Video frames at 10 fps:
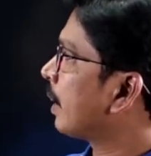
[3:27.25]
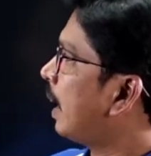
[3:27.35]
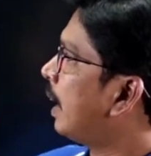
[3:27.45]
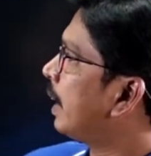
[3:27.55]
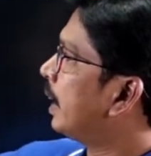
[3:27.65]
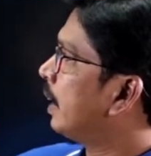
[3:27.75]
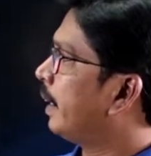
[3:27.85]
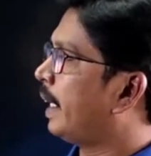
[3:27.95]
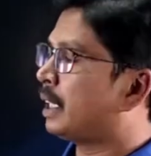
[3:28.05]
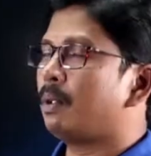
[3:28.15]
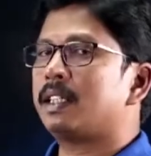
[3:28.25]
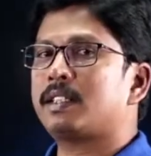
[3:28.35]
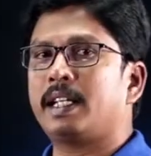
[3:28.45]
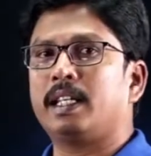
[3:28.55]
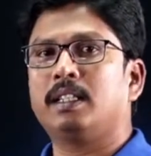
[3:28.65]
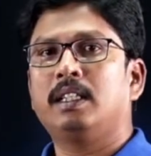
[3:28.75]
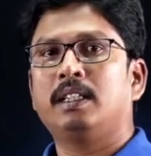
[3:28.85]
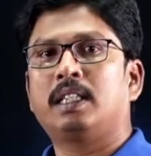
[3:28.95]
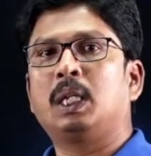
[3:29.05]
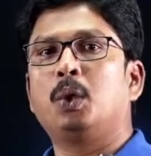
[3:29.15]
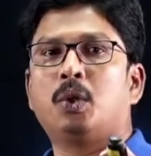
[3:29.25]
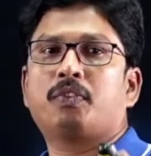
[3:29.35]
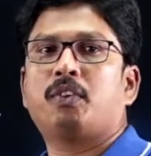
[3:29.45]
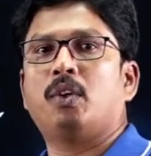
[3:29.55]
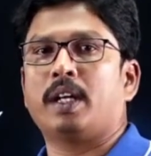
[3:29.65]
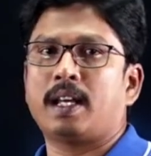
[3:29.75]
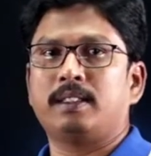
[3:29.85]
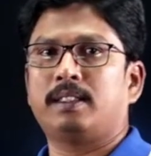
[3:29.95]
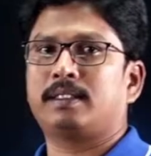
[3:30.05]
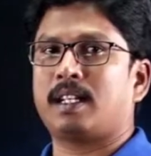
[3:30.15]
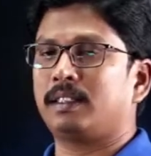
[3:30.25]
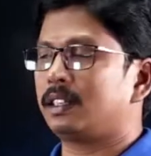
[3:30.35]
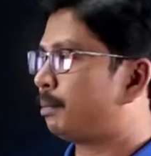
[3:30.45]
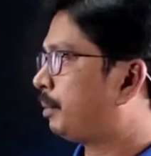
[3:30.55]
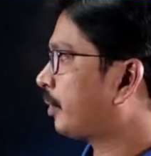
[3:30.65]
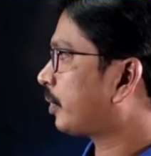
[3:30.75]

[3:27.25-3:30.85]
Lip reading: And next we are studying the load flow analysis concept.